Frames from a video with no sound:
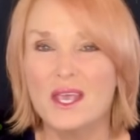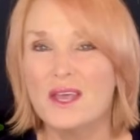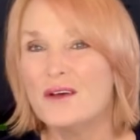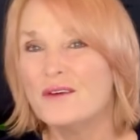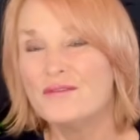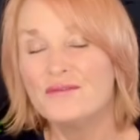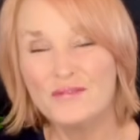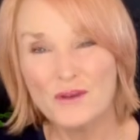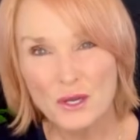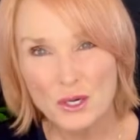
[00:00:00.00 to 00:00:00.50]

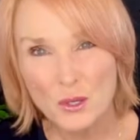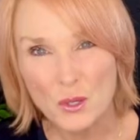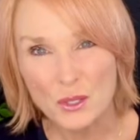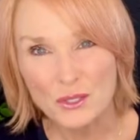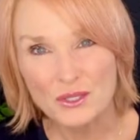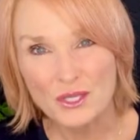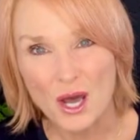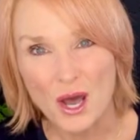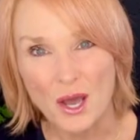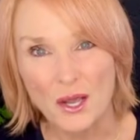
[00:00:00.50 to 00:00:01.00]
Foot
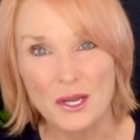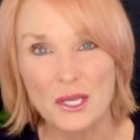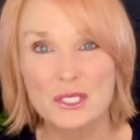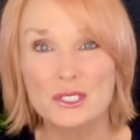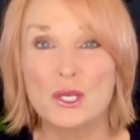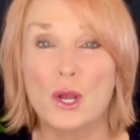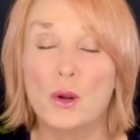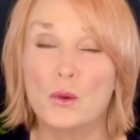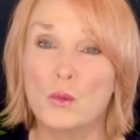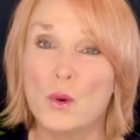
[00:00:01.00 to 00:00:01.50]
orthotics
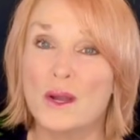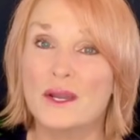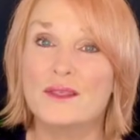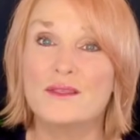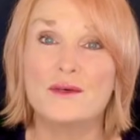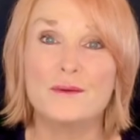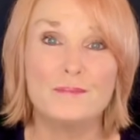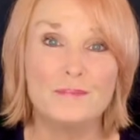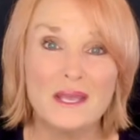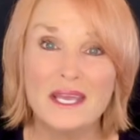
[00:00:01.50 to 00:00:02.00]
are one of
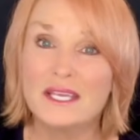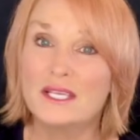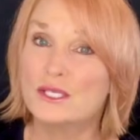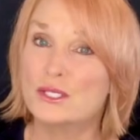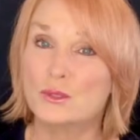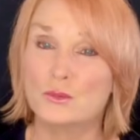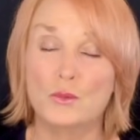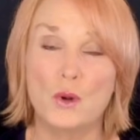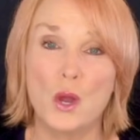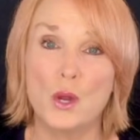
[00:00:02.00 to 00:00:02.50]
the
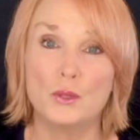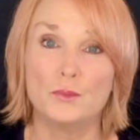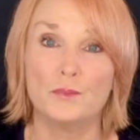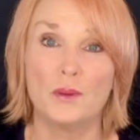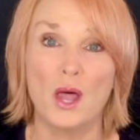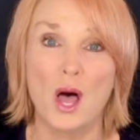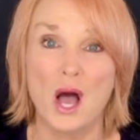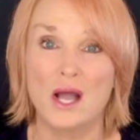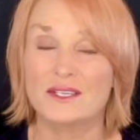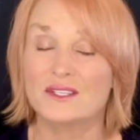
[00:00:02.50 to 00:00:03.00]
biggest
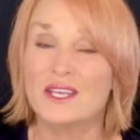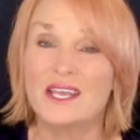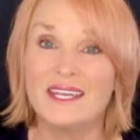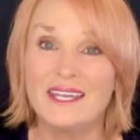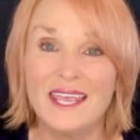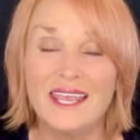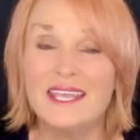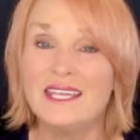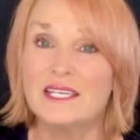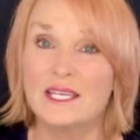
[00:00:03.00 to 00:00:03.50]
roadblocks in
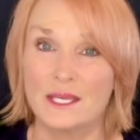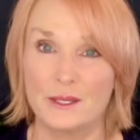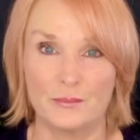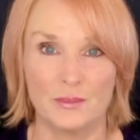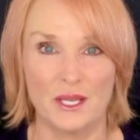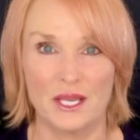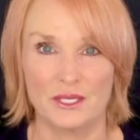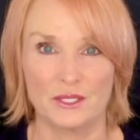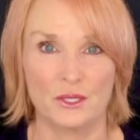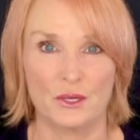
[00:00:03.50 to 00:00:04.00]
healing
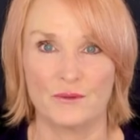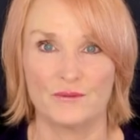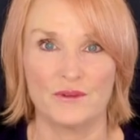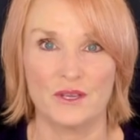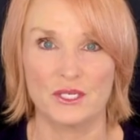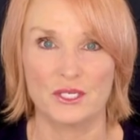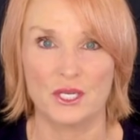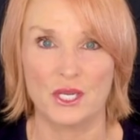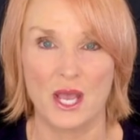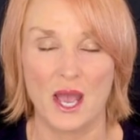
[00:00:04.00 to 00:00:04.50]
plantar
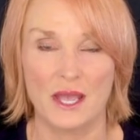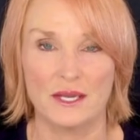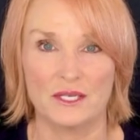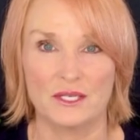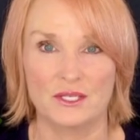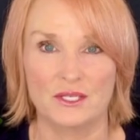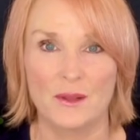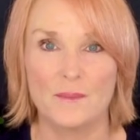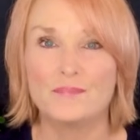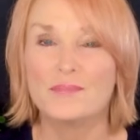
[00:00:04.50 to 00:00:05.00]

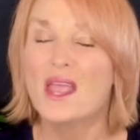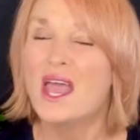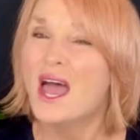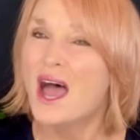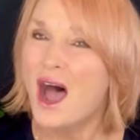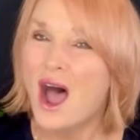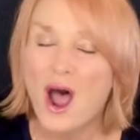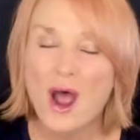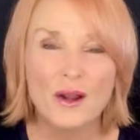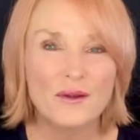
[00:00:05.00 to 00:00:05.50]
fasciitis.
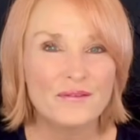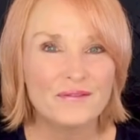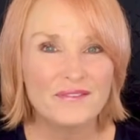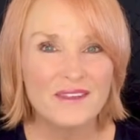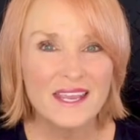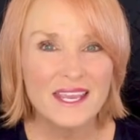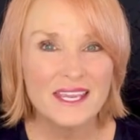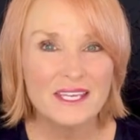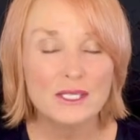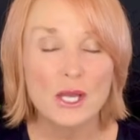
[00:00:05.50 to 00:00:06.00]
Our
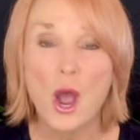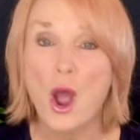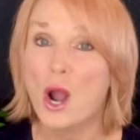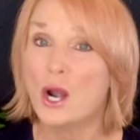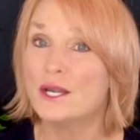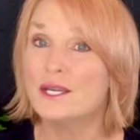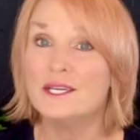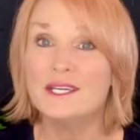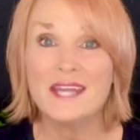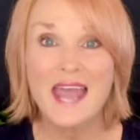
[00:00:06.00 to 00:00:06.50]
feet are
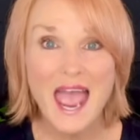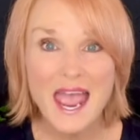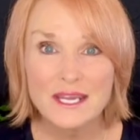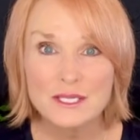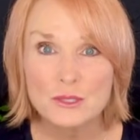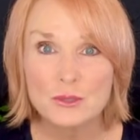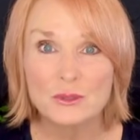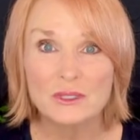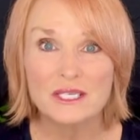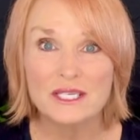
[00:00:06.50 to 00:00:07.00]

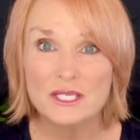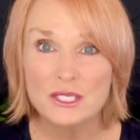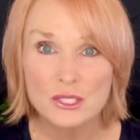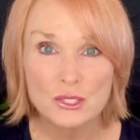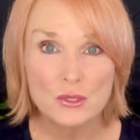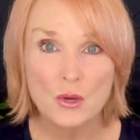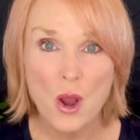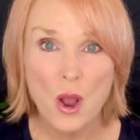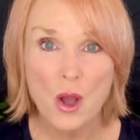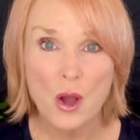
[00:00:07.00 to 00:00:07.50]
naturally
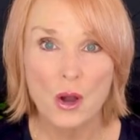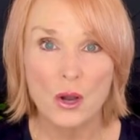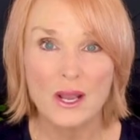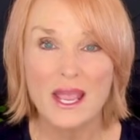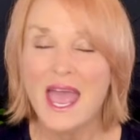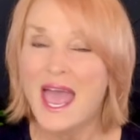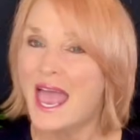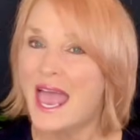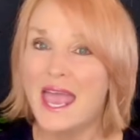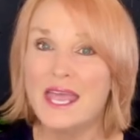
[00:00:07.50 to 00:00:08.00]
strong
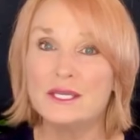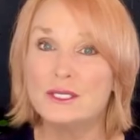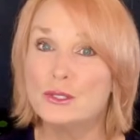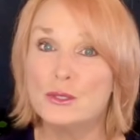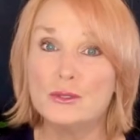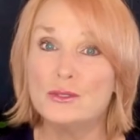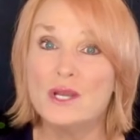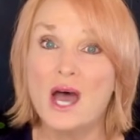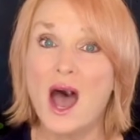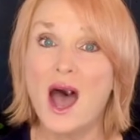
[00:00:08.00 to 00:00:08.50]
and do
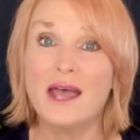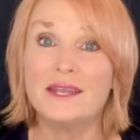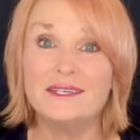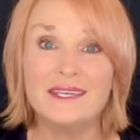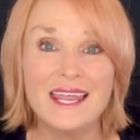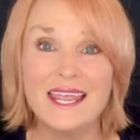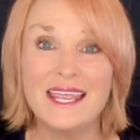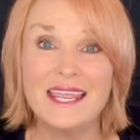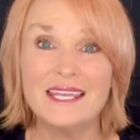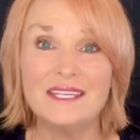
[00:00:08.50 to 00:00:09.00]
not
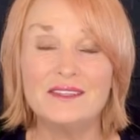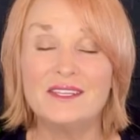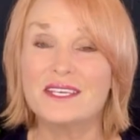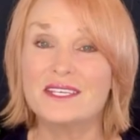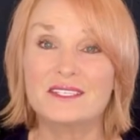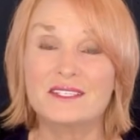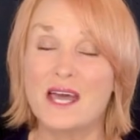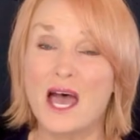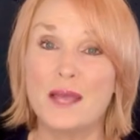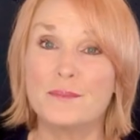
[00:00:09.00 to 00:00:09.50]
need
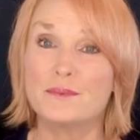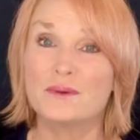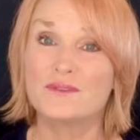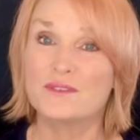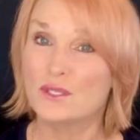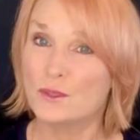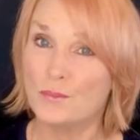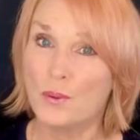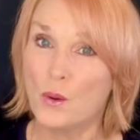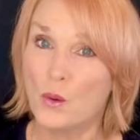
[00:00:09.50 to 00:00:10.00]
this type of
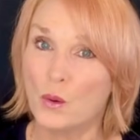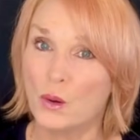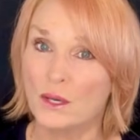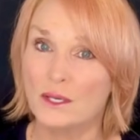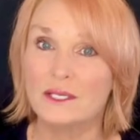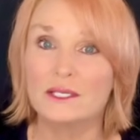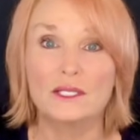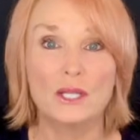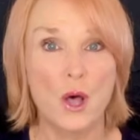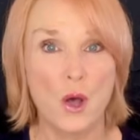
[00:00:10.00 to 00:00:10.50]

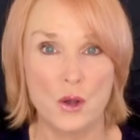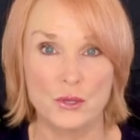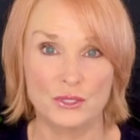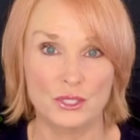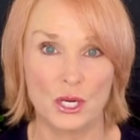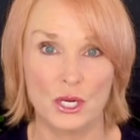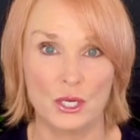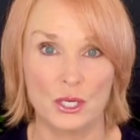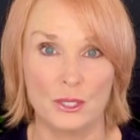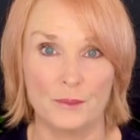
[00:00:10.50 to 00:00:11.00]
support long
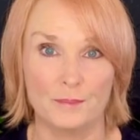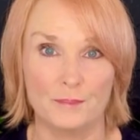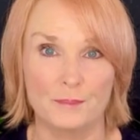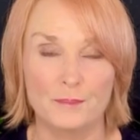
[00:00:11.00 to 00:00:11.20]
term.